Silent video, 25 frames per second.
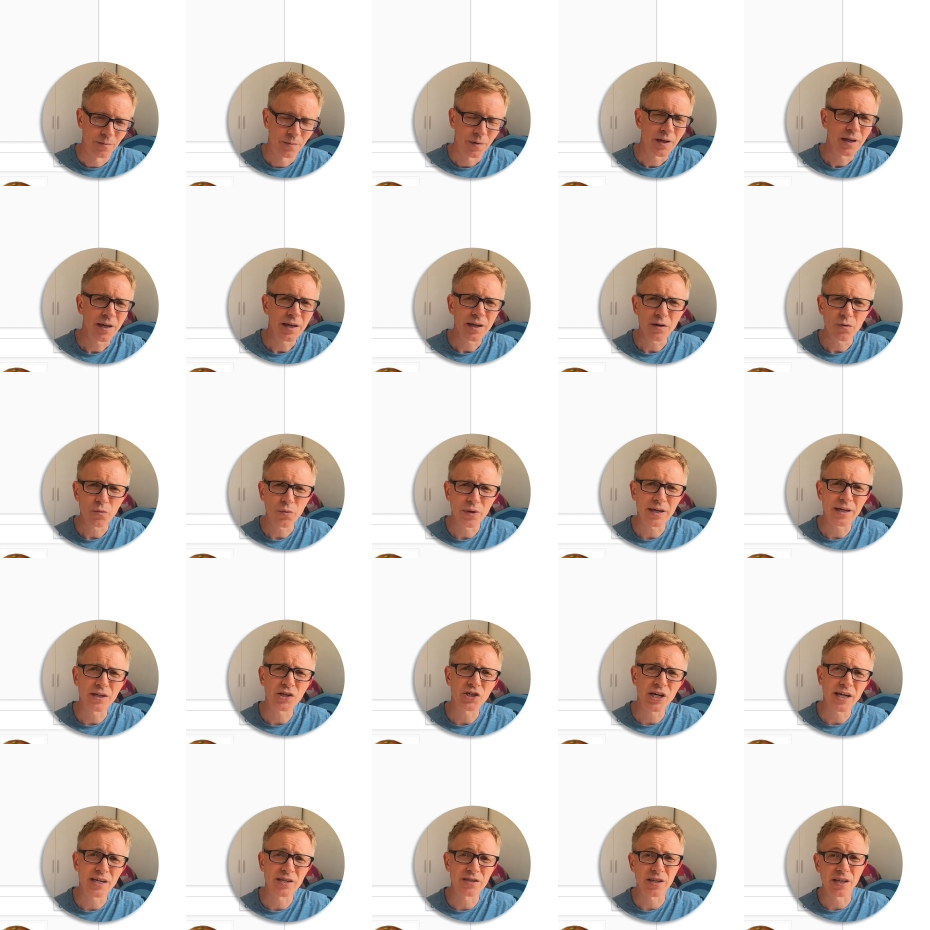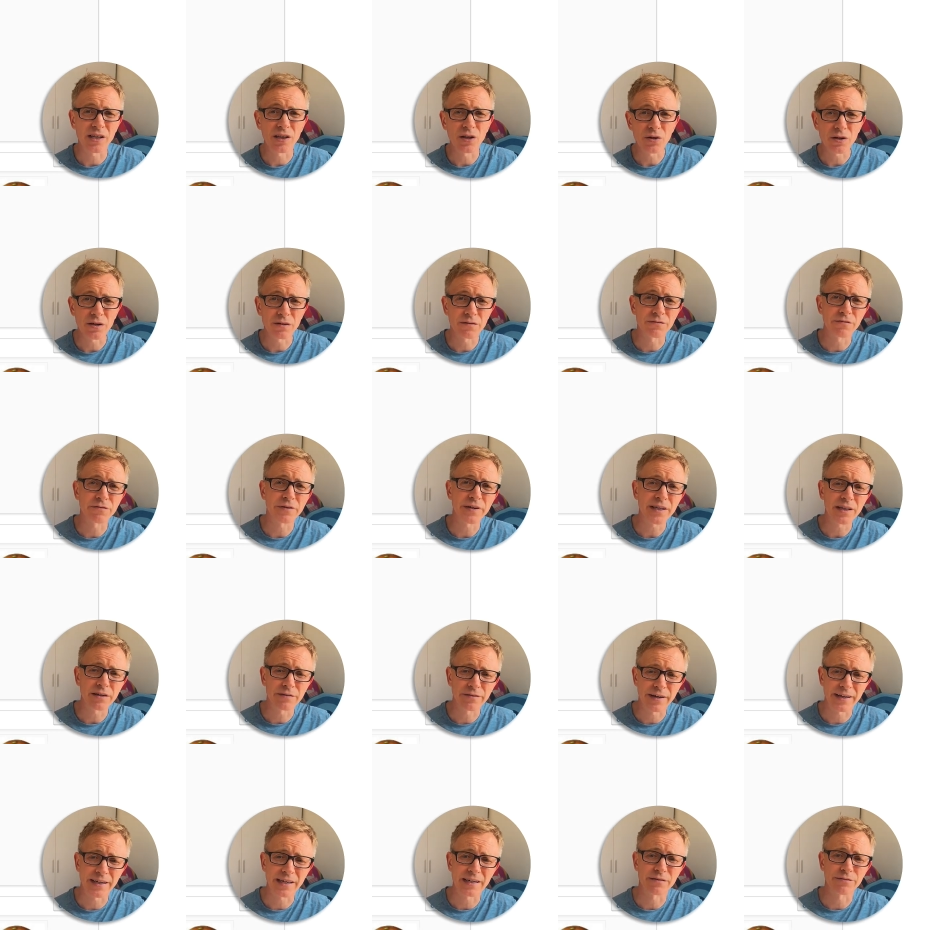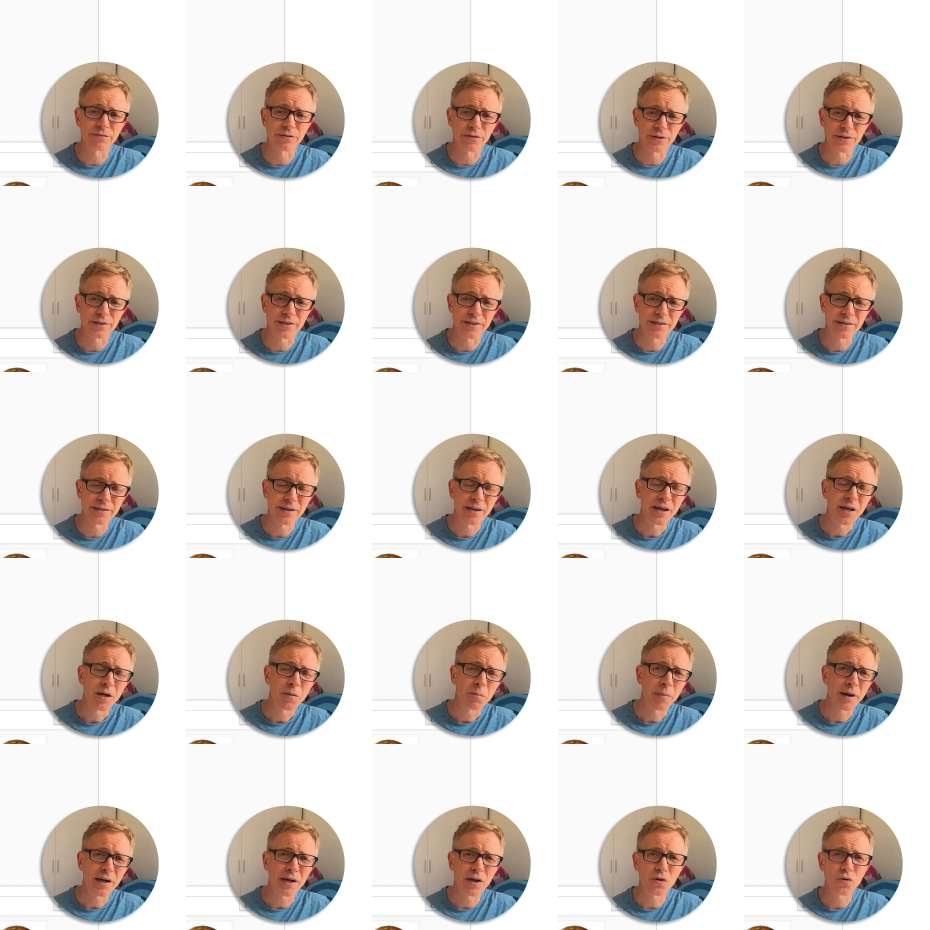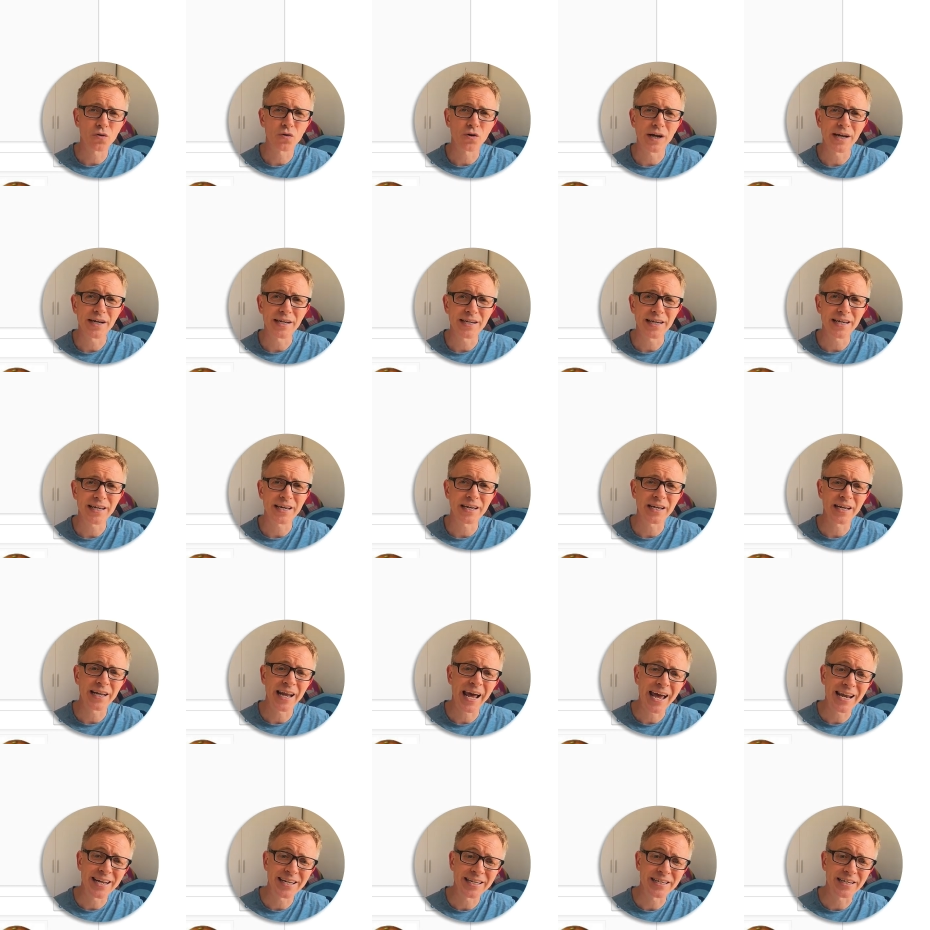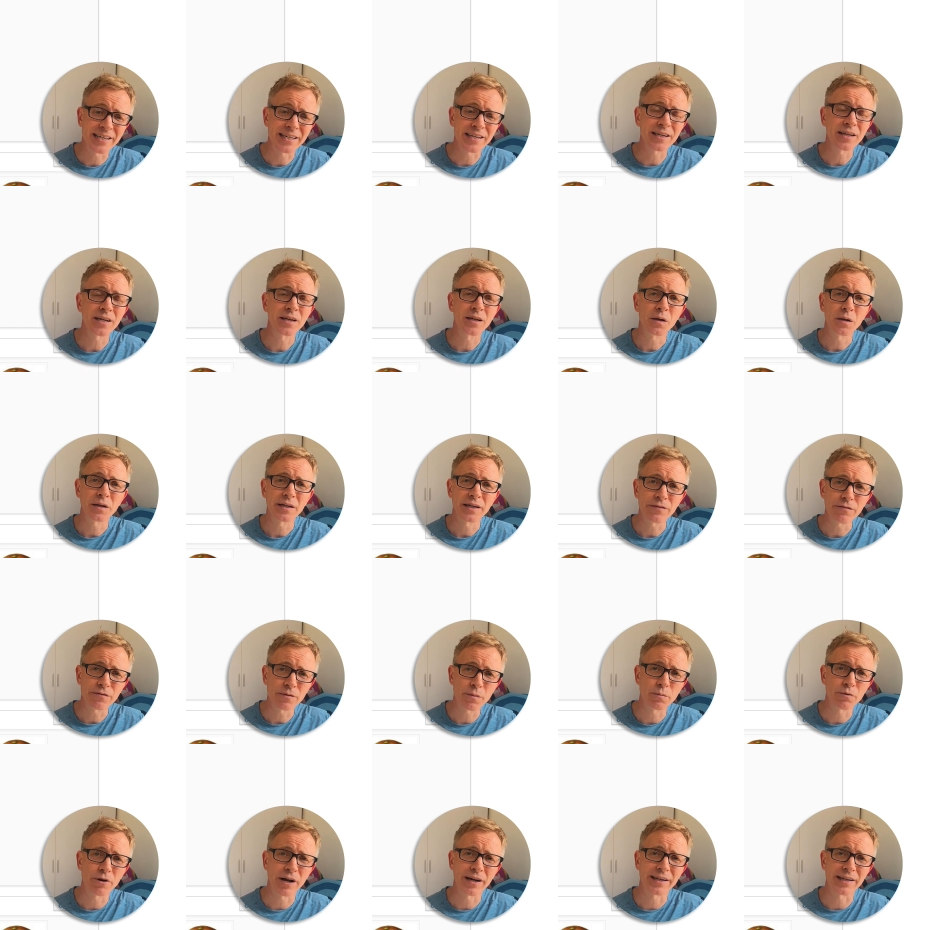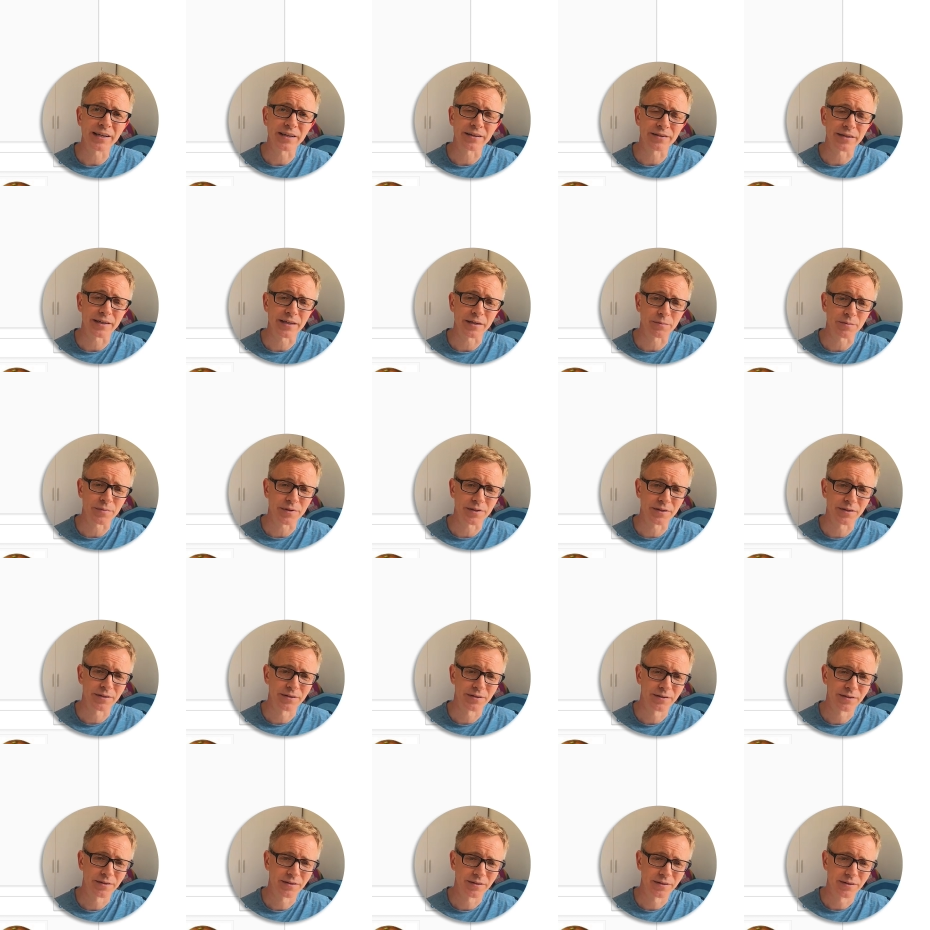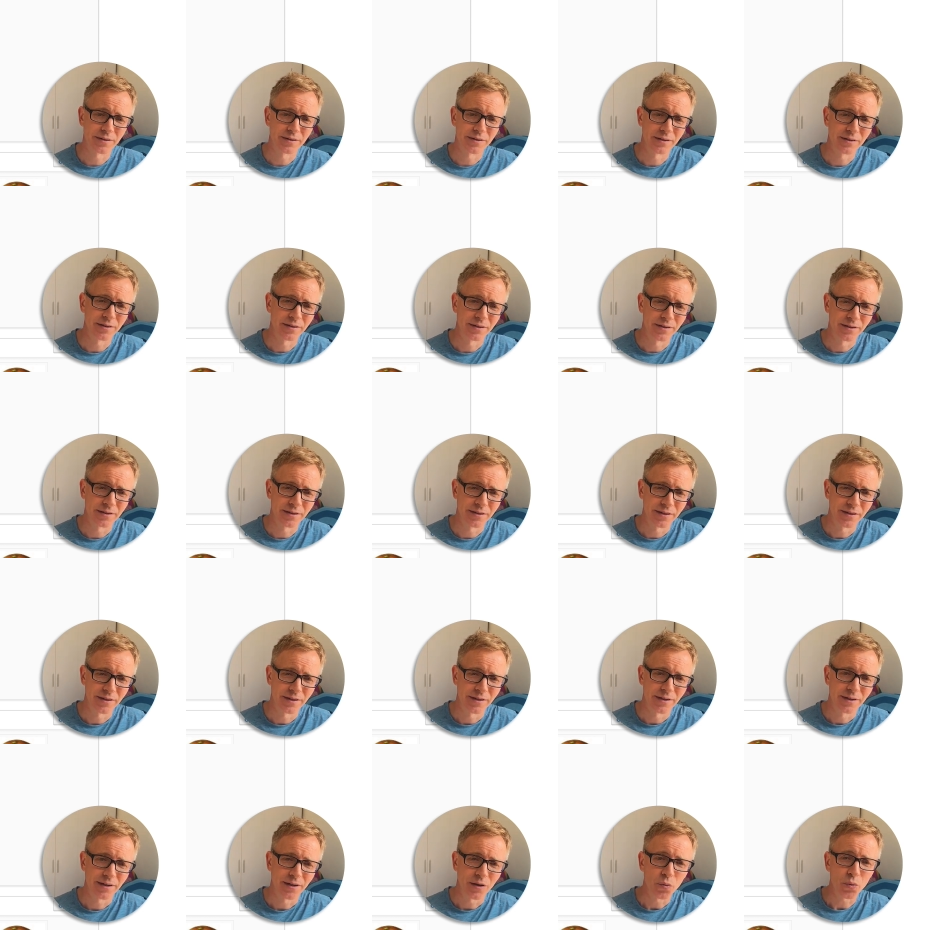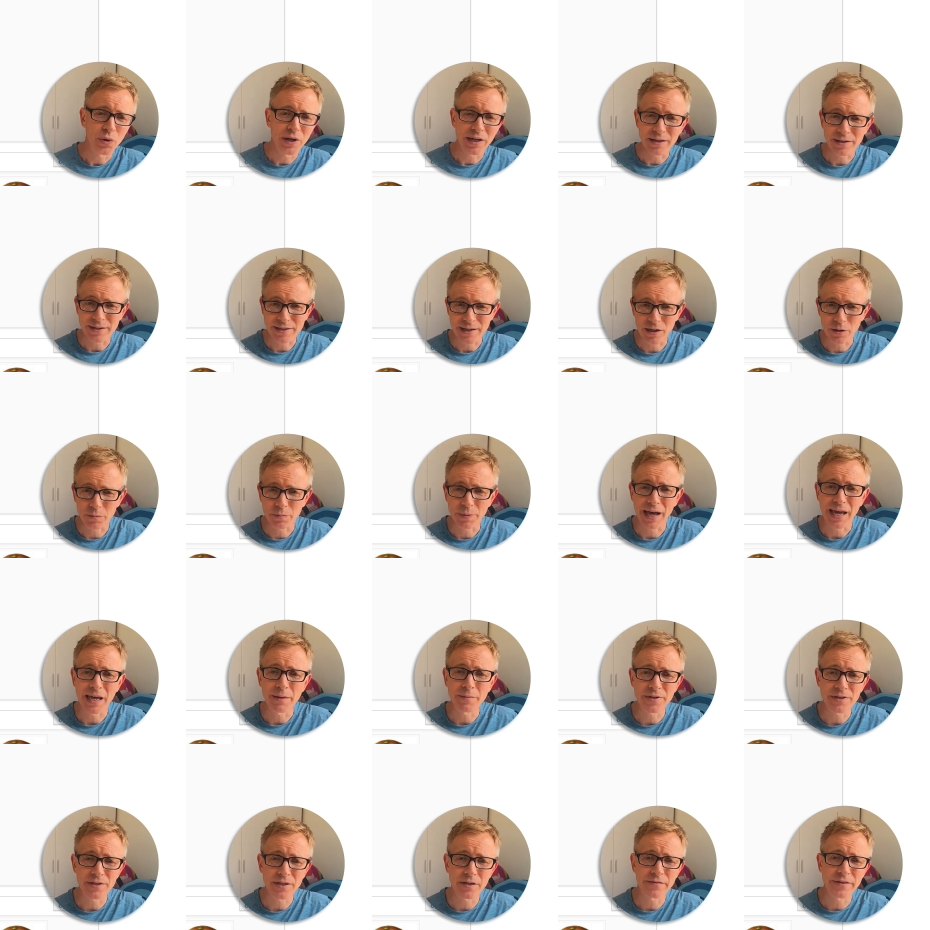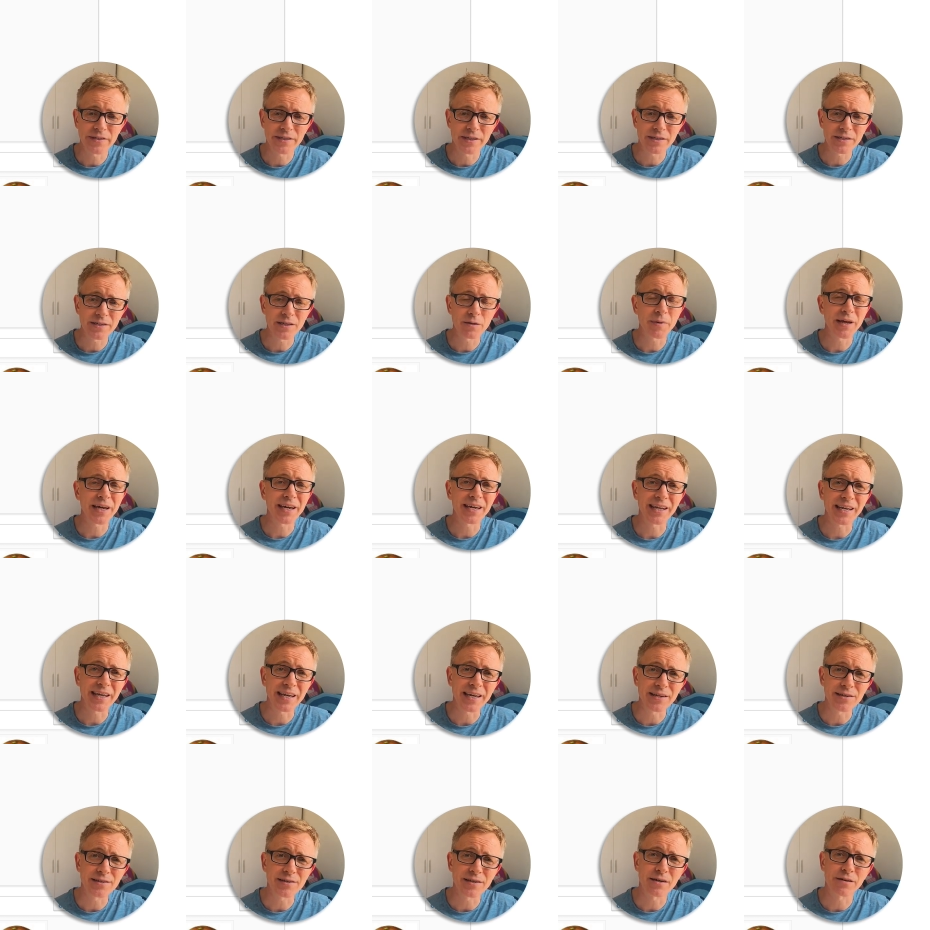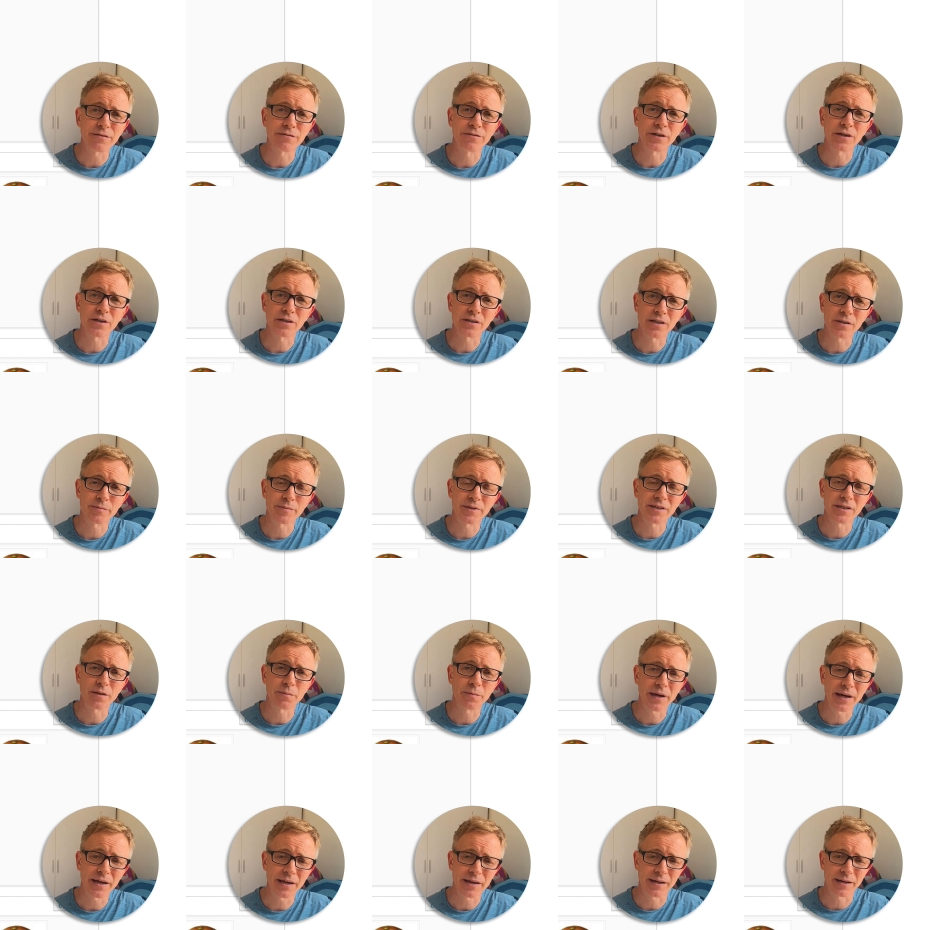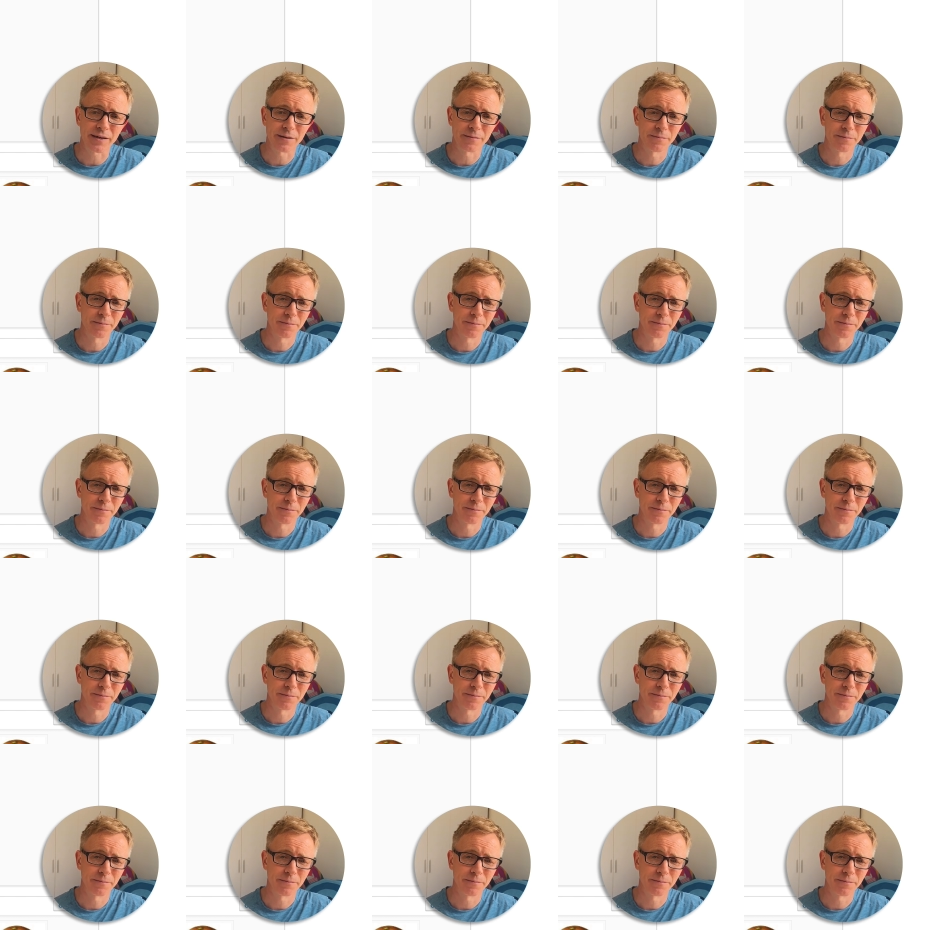Here we can change the look and feel of our invoices by creating and editing different branding themes. We can set up payment services to make it easier for customers to pay.